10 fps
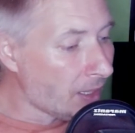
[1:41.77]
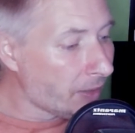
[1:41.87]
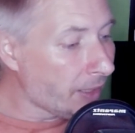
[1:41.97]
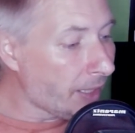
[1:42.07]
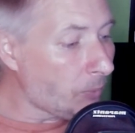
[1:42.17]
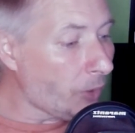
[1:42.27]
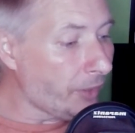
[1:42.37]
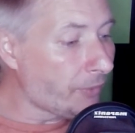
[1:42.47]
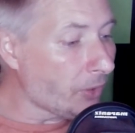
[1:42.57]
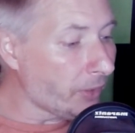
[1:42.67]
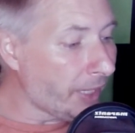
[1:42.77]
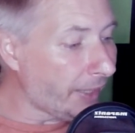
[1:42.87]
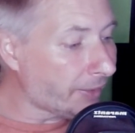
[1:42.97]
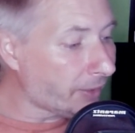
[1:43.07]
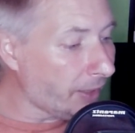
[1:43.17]
then what you've got
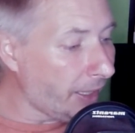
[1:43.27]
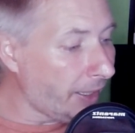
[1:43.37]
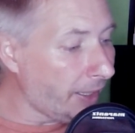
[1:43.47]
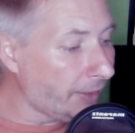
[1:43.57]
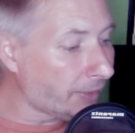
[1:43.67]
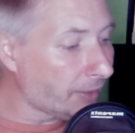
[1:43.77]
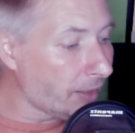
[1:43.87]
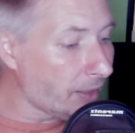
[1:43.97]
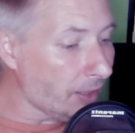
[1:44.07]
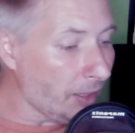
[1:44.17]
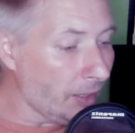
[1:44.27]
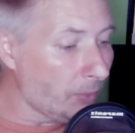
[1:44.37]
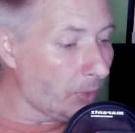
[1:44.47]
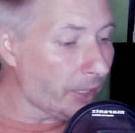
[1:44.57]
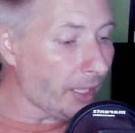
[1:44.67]
next is that you
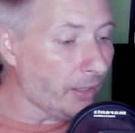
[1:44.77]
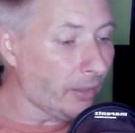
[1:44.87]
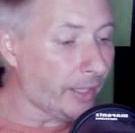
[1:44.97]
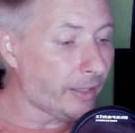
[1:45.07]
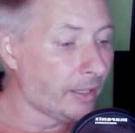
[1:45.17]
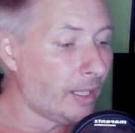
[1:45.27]
will get like